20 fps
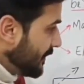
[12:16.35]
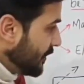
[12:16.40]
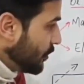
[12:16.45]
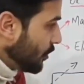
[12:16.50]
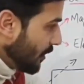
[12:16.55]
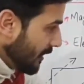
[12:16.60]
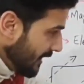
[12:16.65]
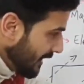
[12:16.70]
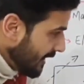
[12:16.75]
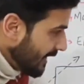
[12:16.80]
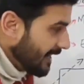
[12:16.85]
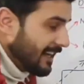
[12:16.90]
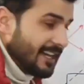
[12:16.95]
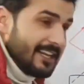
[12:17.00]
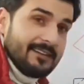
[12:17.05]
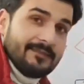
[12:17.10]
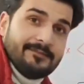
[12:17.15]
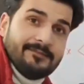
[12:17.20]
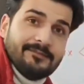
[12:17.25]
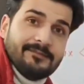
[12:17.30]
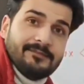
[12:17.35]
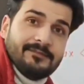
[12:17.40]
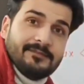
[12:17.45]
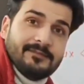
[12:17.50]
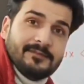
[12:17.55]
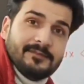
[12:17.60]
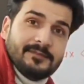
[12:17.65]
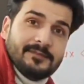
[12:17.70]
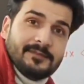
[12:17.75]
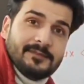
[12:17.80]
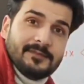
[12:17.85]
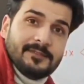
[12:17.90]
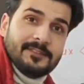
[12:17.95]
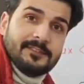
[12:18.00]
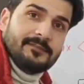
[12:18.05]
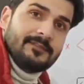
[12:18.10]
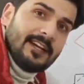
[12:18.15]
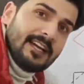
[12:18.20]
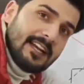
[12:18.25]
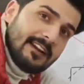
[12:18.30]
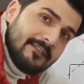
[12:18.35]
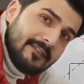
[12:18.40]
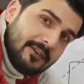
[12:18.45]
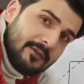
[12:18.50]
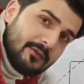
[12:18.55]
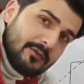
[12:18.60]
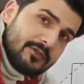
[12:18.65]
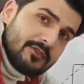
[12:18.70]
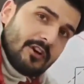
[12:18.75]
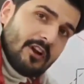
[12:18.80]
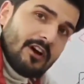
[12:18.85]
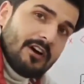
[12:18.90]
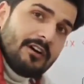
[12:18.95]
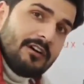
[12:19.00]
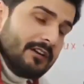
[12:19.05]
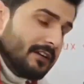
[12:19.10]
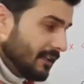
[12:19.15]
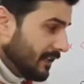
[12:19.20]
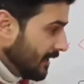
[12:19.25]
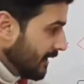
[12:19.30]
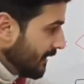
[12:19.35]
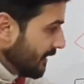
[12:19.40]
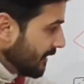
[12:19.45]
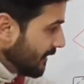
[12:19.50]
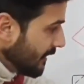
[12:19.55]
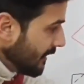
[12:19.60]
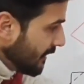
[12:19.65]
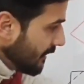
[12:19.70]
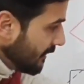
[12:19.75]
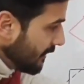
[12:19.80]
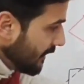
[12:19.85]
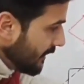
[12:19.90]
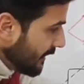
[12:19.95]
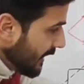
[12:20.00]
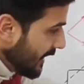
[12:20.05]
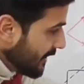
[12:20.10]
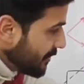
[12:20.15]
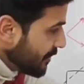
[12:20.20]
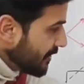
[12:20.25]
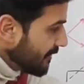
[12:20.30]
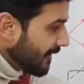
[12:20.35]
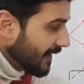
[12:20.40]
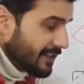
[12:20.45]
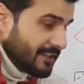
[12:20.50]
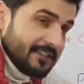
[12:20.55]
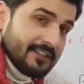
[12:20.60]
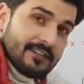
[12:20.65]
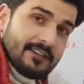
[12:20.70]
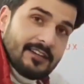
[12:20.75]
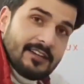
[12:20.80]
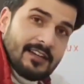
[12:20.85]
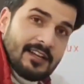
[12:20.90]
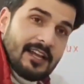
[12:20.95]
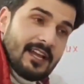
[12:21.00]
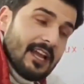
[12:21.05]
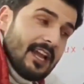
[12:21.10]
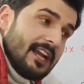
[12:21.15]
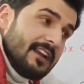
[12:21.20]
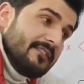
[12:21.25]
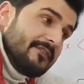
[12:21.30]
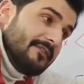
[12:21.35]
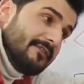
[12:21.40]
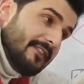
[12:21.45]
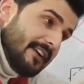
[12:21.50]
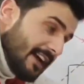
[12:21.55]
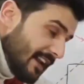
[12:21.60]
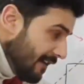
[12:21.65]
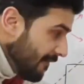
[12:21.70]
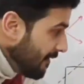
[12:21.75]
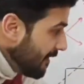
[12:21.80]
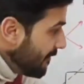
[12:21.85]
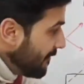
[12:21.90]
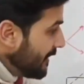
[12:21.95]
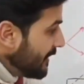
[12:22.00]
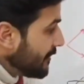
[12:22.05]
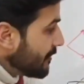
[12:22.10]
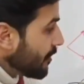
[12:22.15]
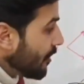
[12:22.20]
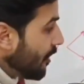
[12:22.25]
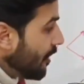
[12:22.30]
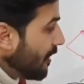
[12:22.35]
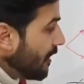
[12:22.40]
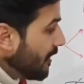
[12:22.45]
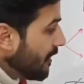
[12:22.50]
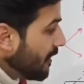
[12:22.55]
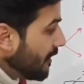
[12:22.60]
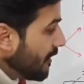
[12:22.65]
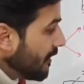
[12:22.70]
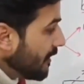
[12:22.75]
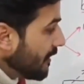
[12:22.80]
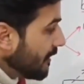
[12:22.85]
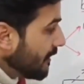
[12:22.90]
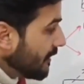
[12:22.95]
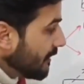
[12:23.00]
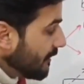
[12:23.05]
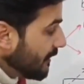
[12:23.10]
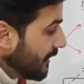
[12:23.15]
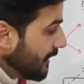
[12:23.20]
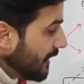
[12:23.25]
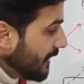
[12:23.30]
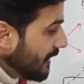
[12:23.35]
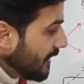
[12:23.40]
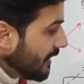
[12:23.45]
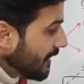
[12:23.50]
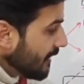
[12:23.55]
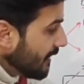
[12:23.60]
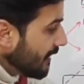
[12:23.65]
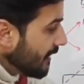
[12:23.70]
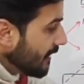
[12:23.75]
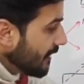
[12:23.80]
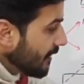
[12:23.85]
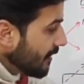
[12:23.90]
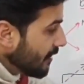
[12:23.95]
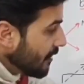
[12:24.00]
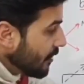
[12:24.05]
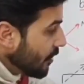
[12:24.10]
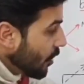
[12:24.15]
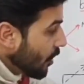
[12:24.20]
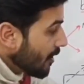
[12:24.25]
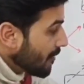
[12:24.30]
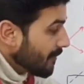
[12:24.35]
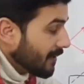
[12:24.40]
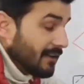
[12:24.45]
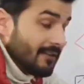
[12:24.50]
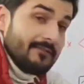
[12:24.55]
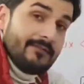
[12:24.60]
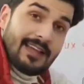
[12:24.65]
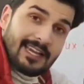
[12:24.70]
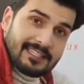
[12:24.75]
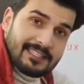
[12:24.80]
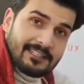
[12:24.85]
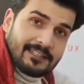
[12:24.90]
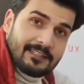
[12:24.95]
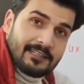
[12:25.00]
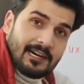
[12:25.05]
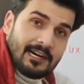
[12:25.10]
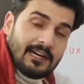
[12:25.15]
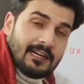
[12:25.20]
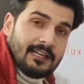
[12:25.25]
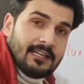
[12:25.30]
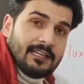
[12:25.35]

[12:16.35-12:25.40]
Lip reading: So here again, wherever you draw the tangent vector and wherever we draw the normal vector,